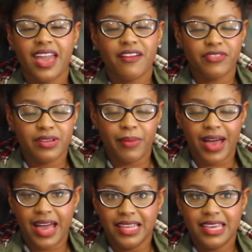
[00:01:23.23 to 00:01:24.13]

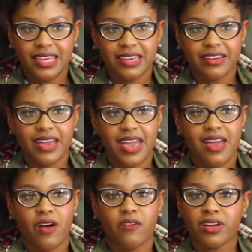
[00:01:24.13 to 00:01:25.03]
everybody here
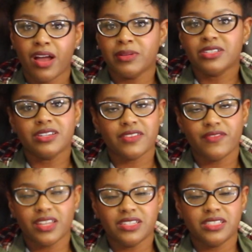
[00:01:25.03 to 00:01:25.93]
at Overcomers
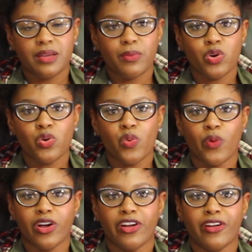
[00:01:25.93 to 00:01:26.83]
Christian Fellowship who
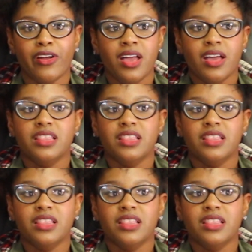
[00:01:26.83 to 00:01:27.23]
were